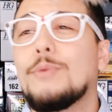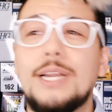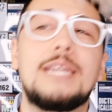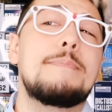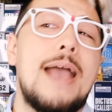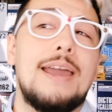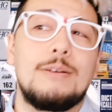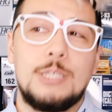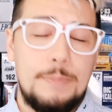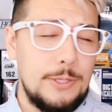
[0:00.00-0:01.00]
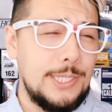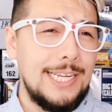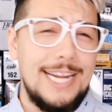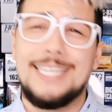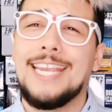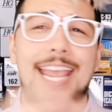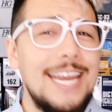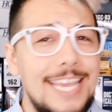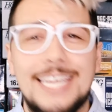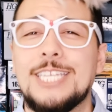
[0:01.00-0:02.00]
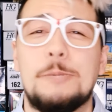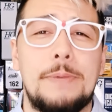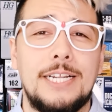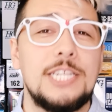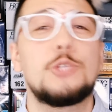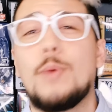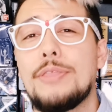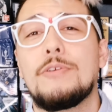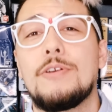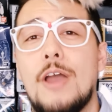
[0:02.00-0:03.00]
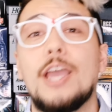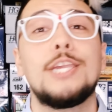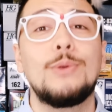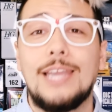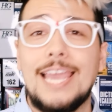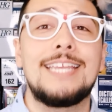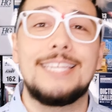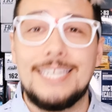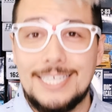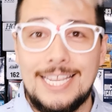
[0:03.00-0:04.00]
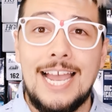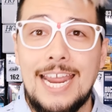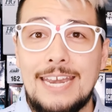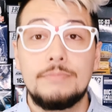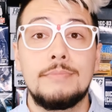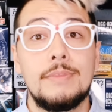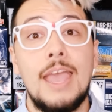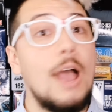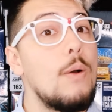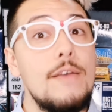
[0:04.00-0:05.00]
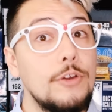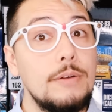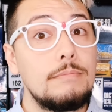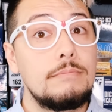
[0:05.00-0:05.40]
really matters about selecting any kit to build is whether or not you like the design. However,